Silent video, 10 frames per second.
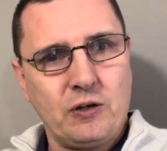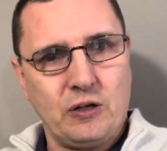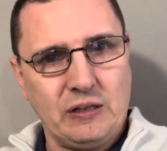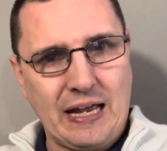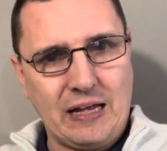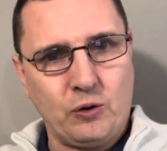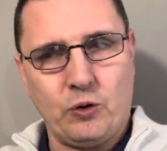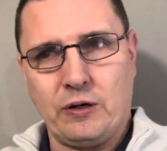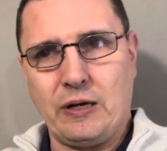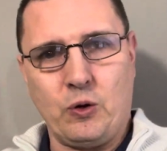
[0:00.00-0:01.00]

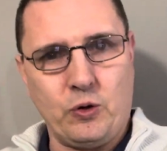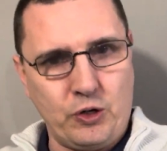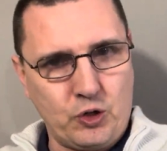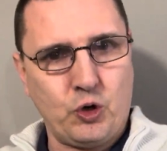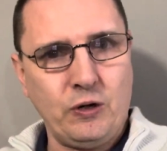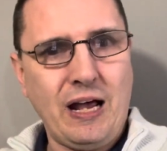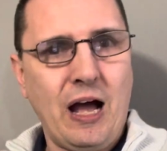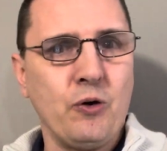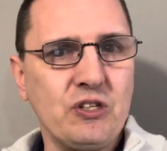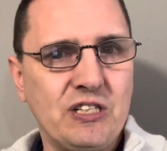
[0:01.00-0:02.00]
landlord or your current
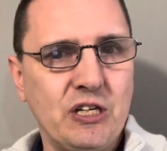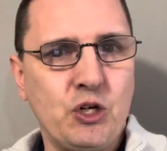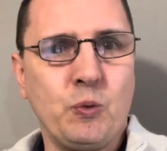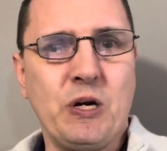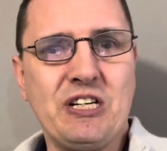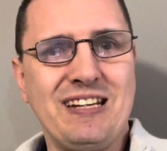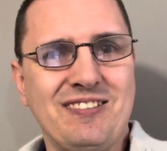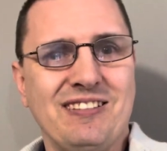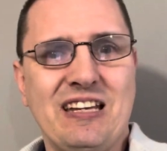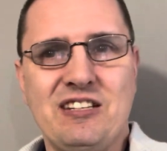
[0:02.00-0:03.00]
housing situation
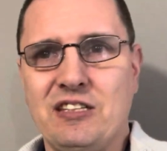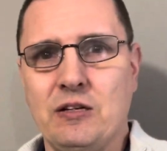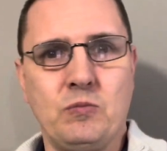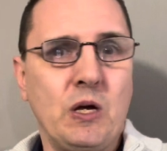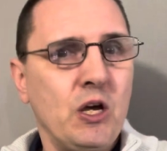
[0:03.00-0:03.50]
is less than